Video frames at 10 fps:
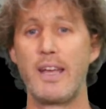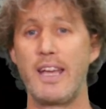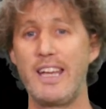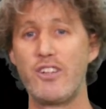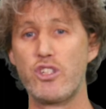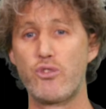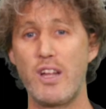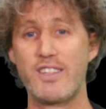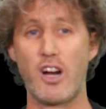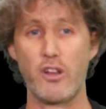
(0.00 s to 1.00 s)
Interest
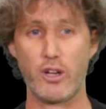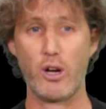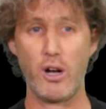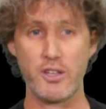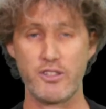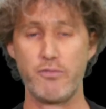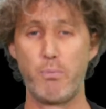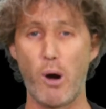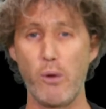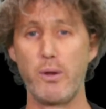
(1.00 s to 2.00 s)
rates are the cost of
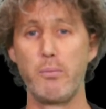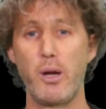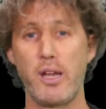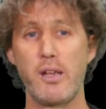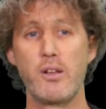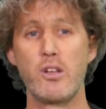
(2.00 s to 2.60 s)
borrowing money.